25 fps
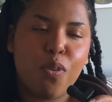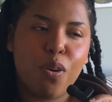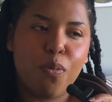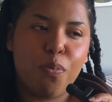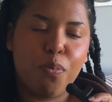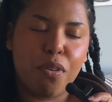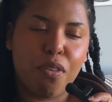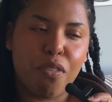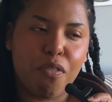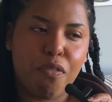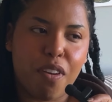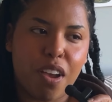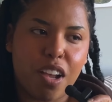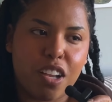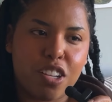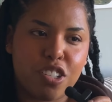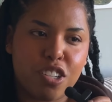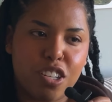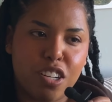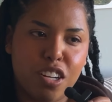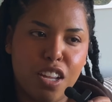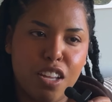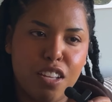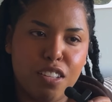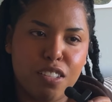with
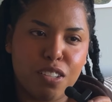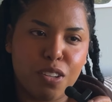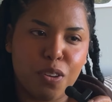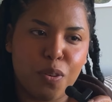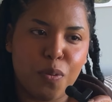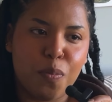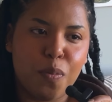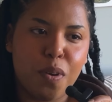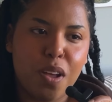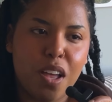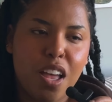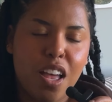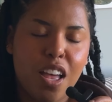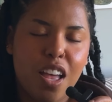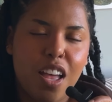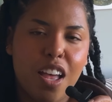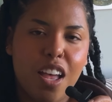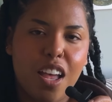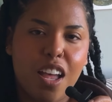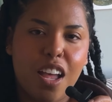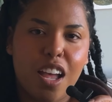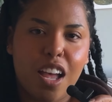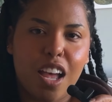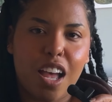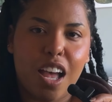perfectionism
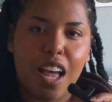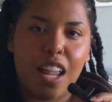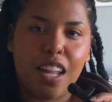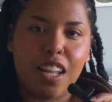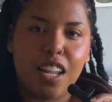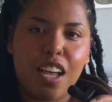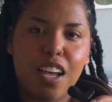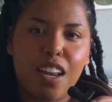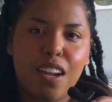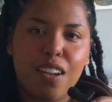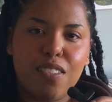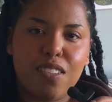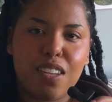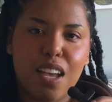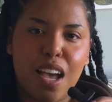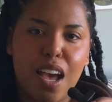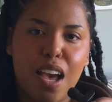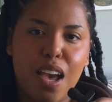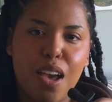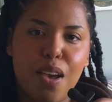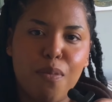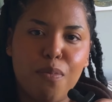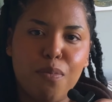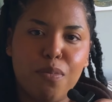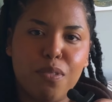a lot of
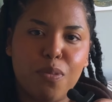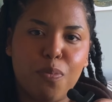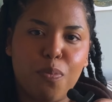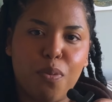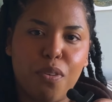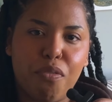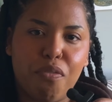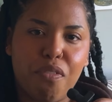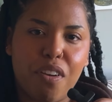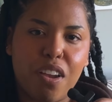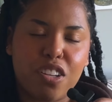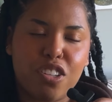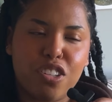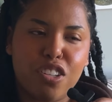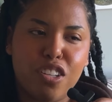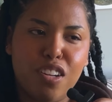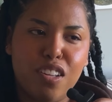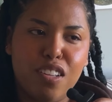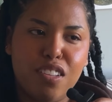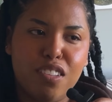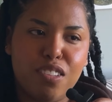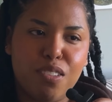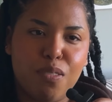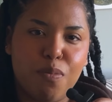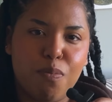times
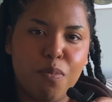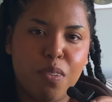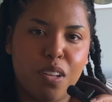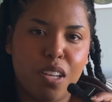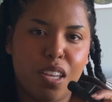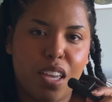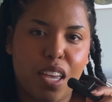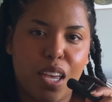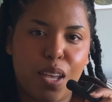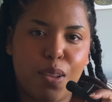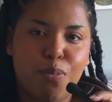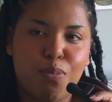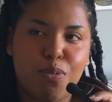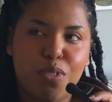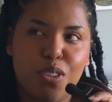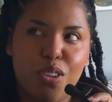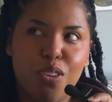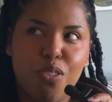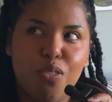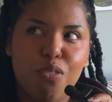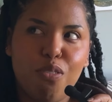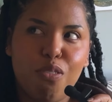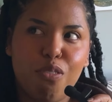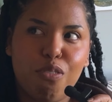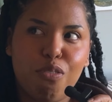perfectionism keeps
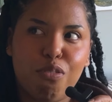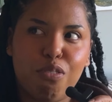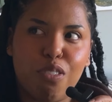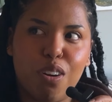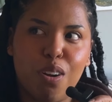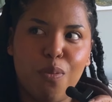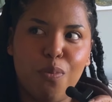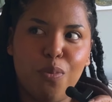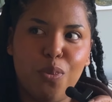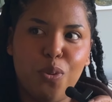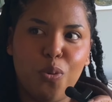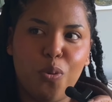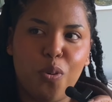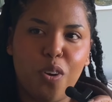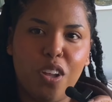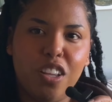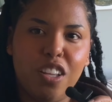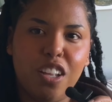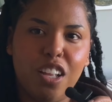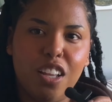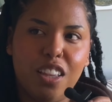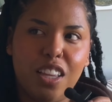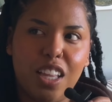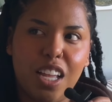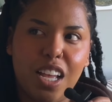you from doing
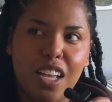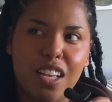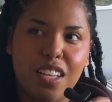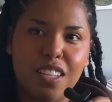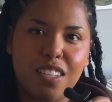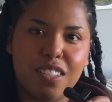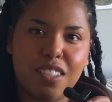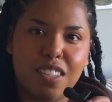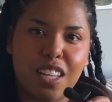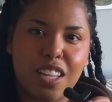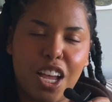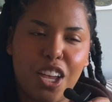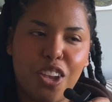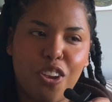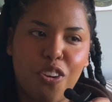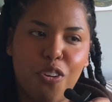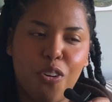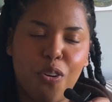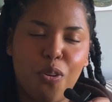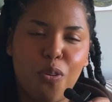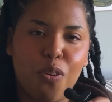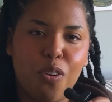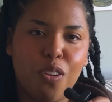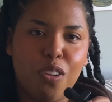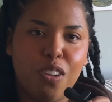the things that
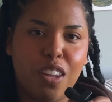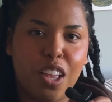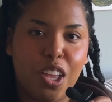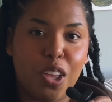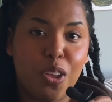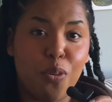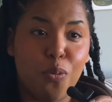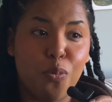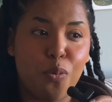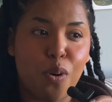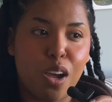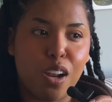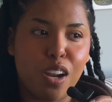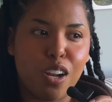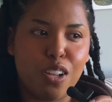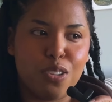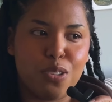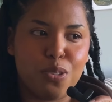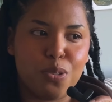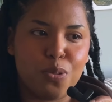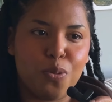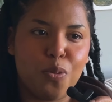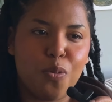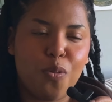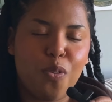you're that you want to
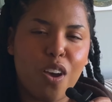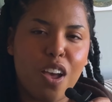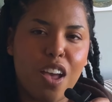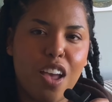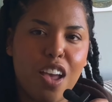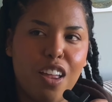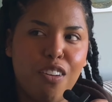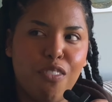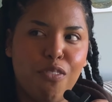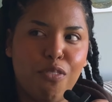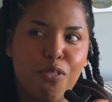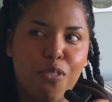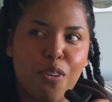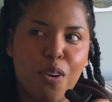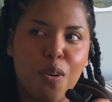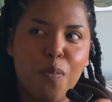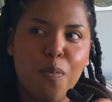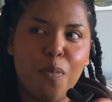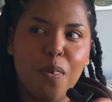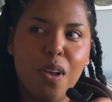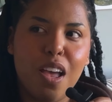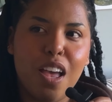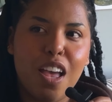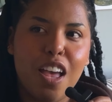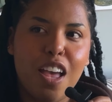do and
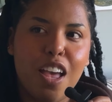from